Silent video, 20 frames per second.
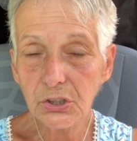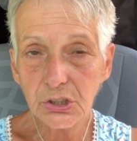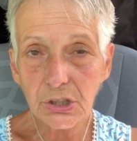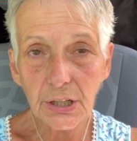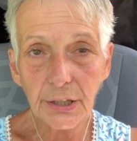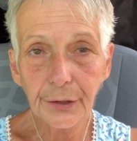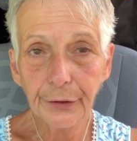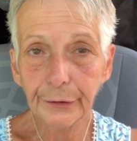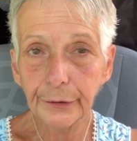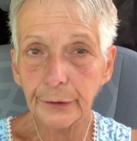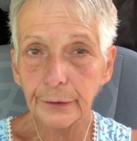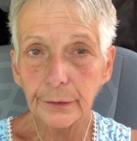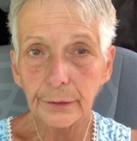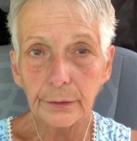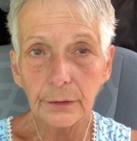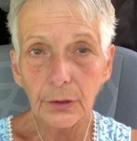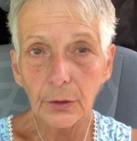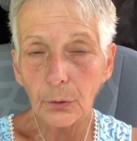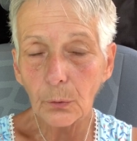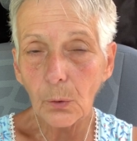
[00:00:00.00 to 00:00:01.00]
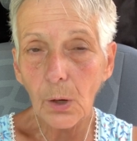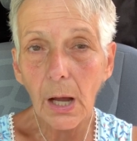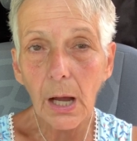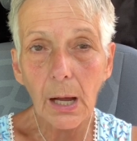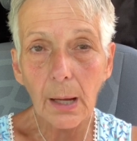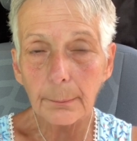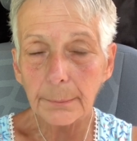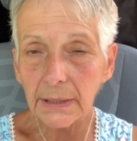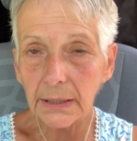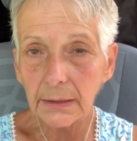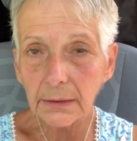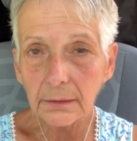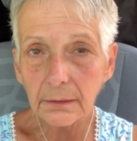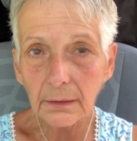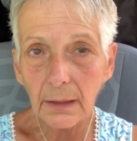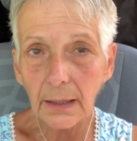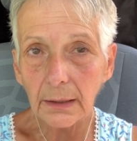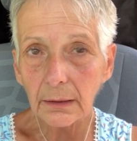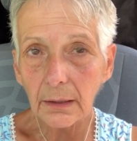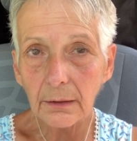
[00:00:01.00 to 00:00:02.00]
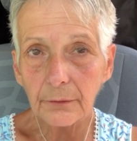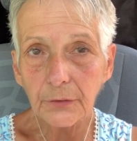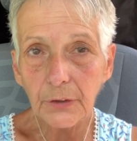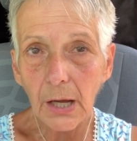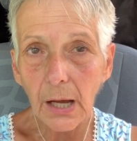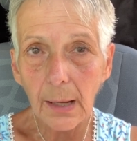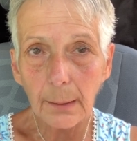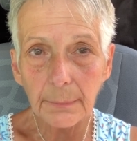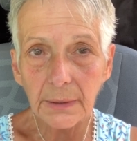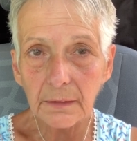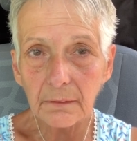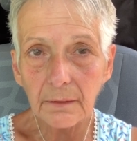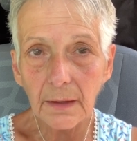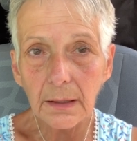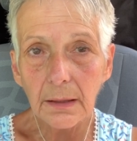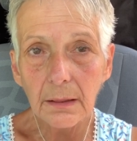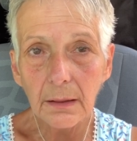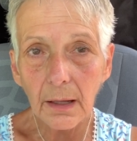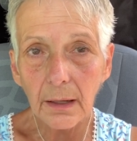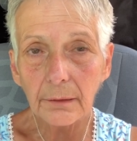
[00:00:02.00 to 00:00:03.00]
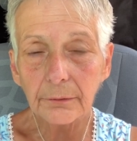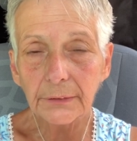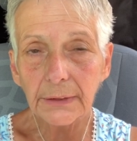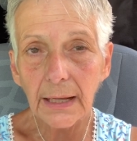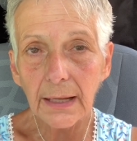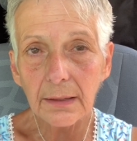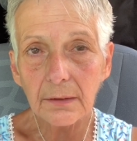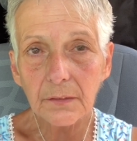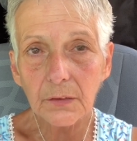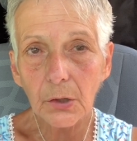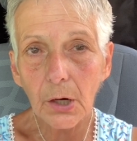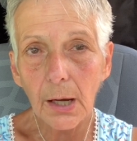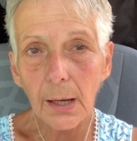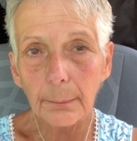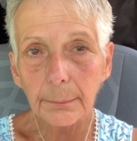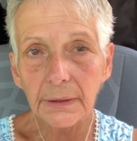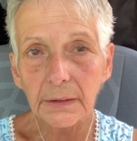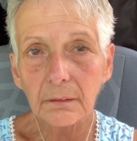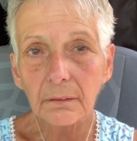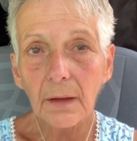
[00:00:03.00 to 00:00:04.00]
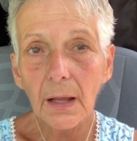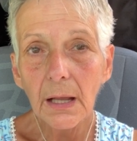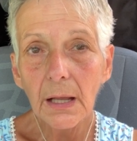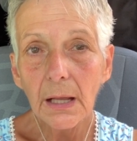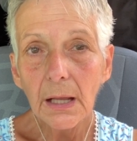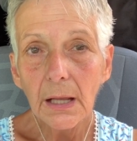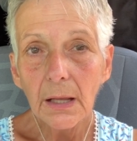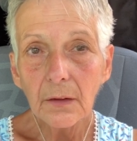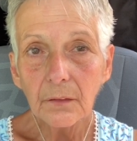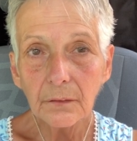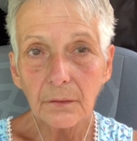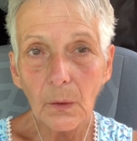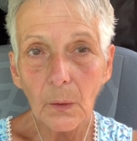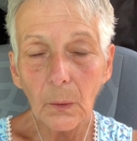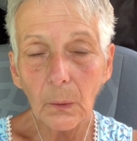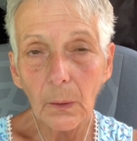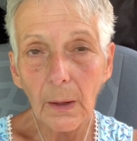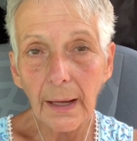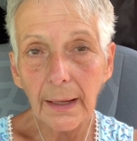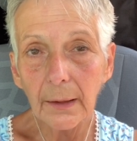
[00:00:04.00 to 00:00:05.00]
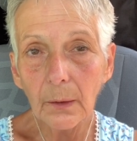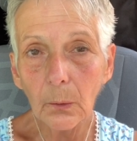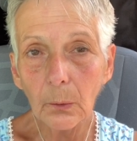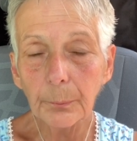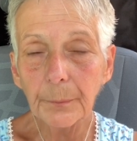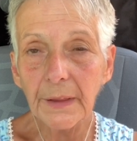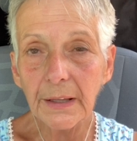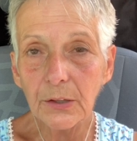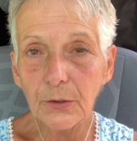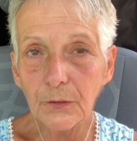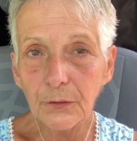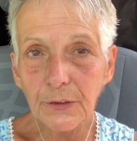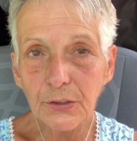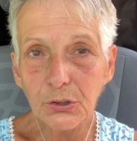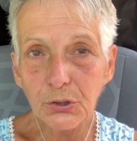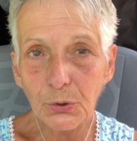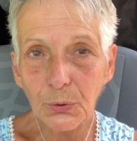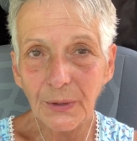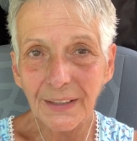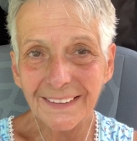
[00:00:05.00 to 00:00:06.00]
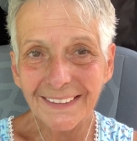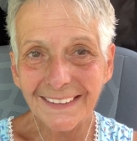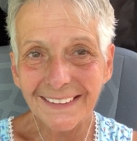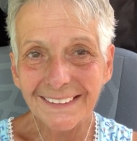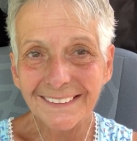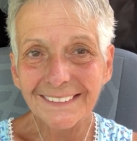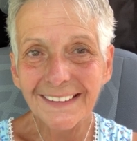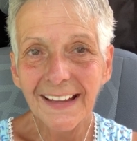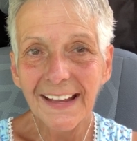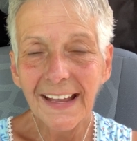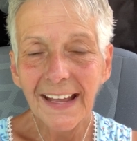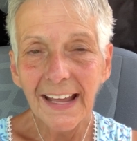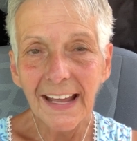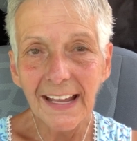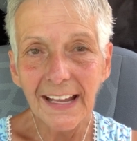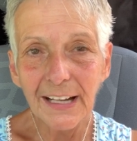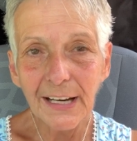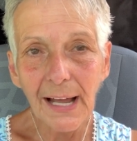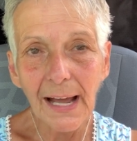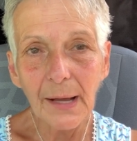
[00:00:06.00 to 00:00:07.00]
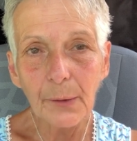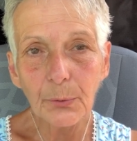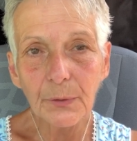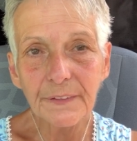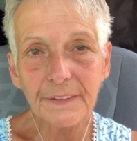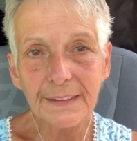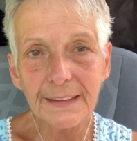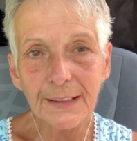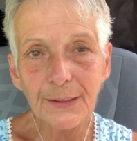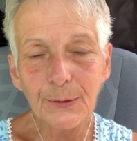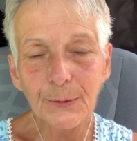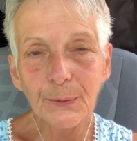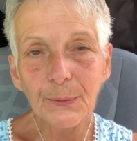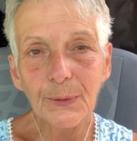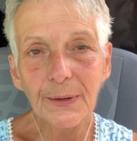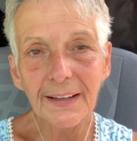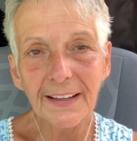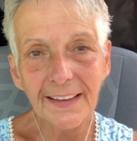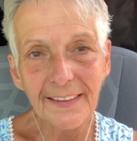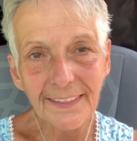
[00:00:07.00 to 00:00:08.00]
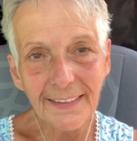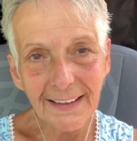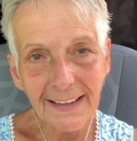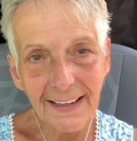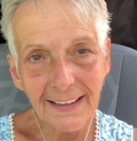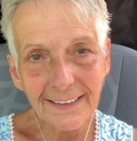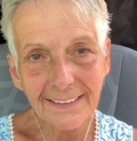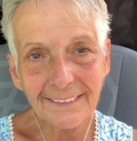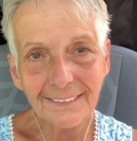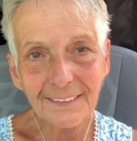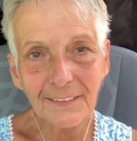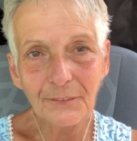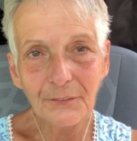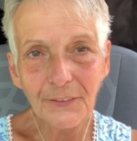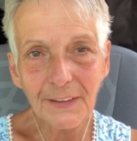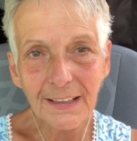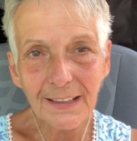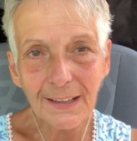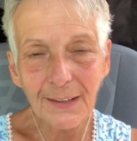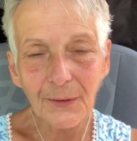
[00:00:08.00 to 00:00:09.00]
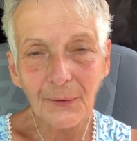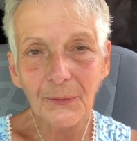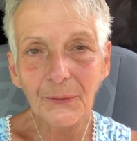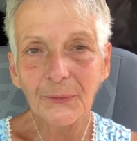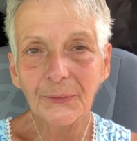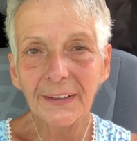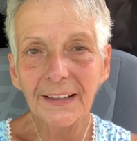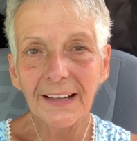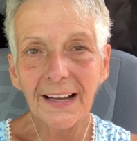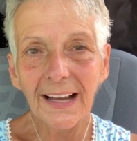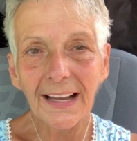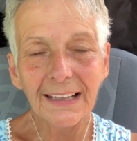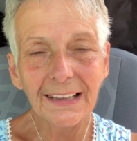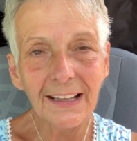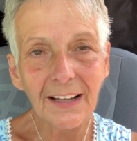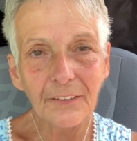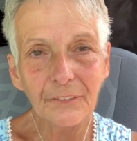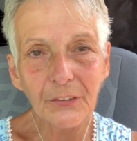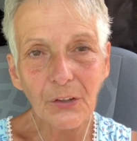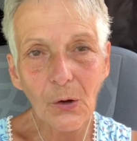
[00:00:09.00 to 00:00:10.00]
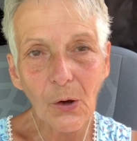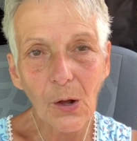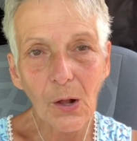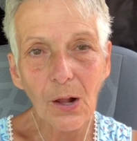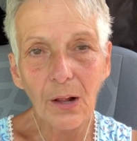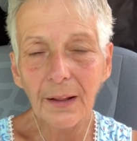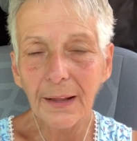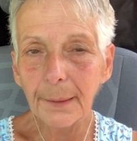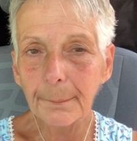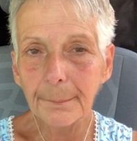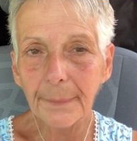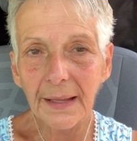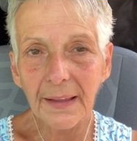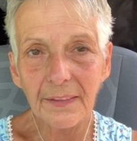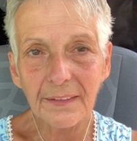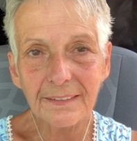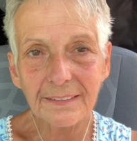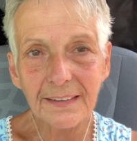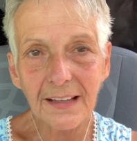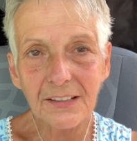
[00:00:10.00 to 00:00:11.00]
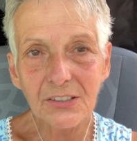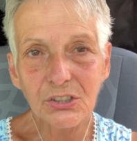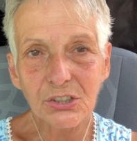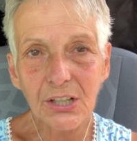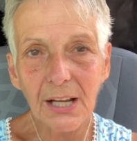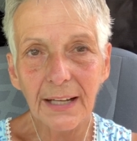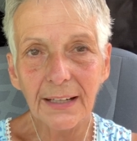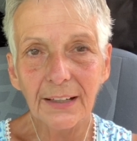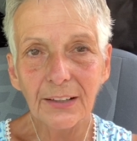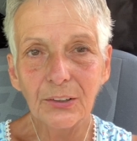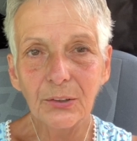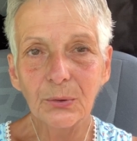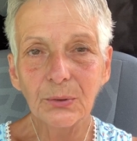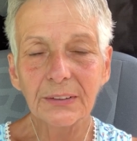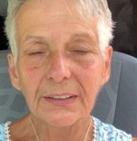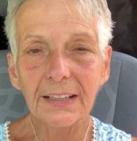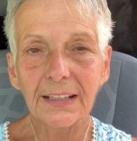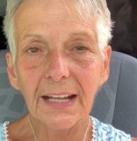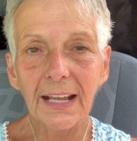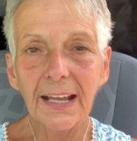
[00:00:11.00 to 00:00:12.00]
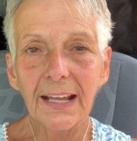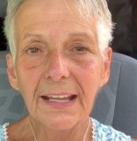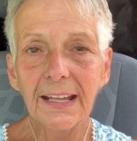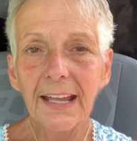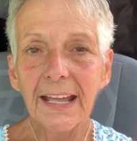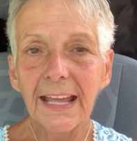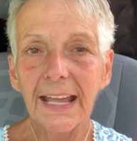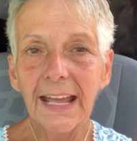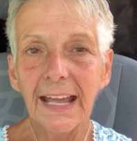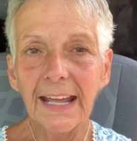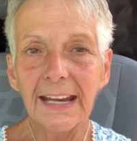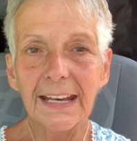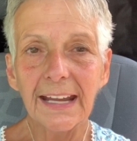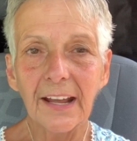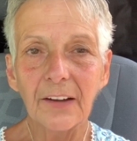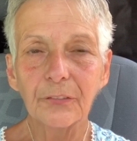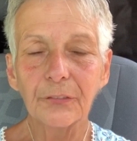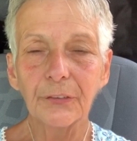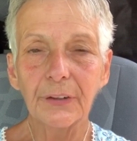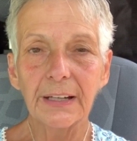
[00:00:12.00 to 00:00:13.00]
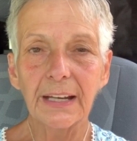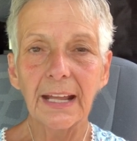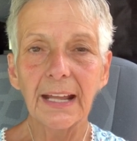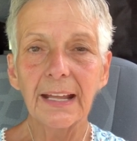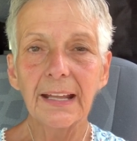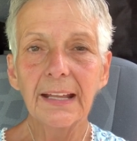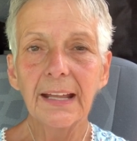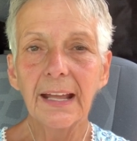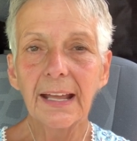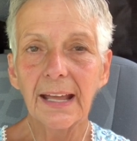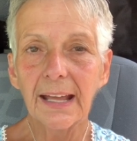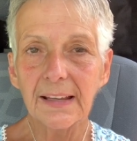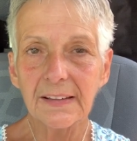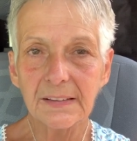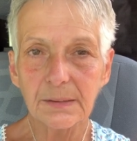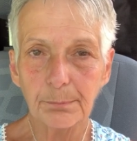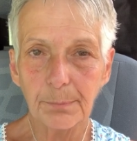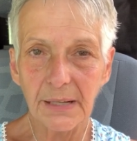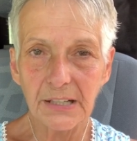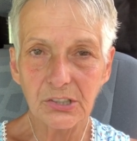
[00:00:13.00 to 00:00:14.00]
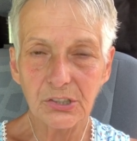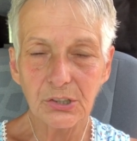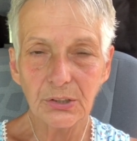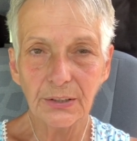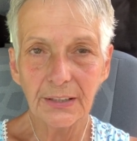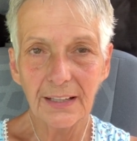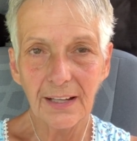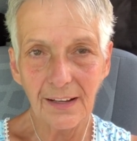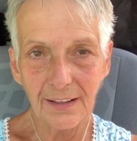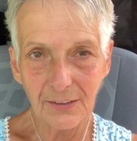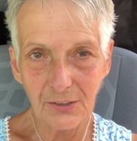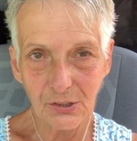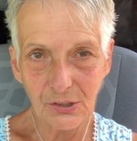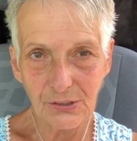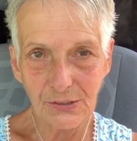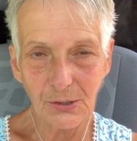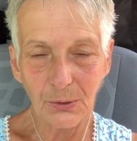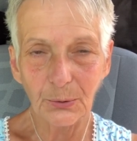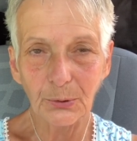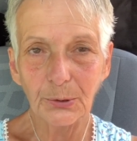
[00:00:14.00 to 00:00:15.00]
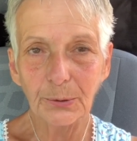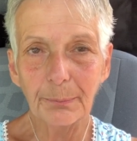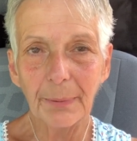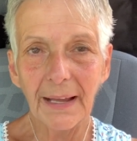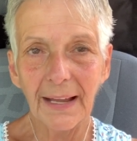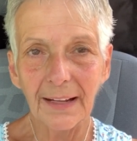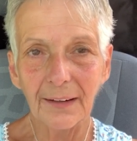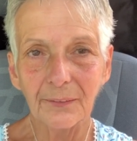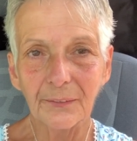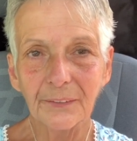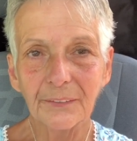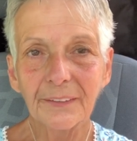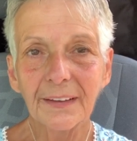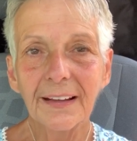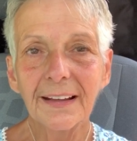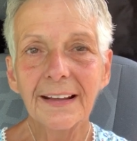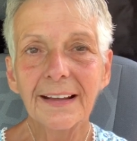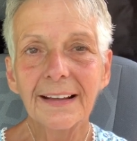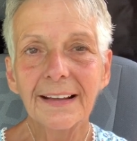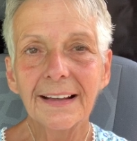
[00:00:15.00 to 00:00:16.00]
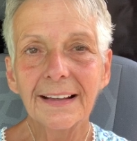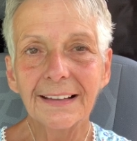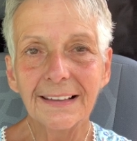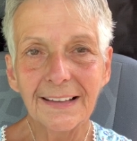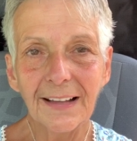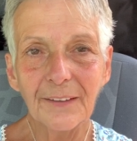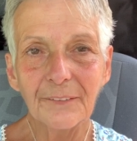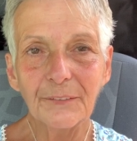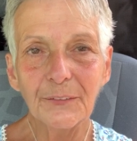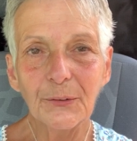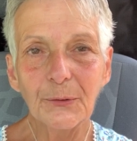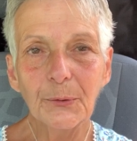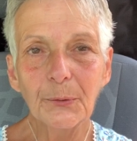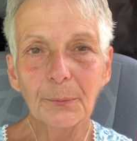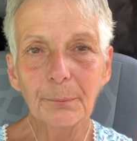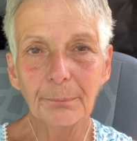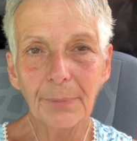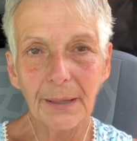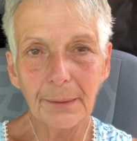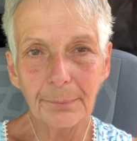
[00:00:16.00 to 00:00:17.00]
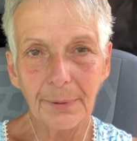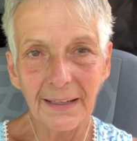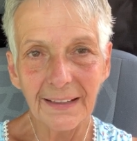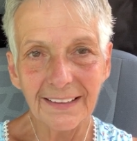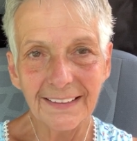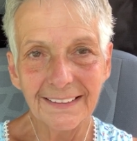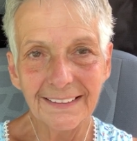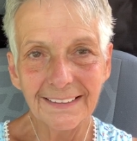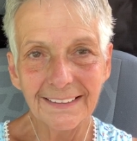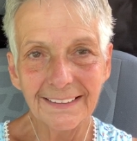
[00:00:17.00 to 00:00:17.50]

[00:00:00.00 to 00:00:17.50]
share, you know, comment. I love comments. I love to answer comments. So I hope that you've enjoyed this. And I will see you in the next video. I love you all, and may the sun shine on you today and every day, especially on your solar panels. Love you. Bye-bye.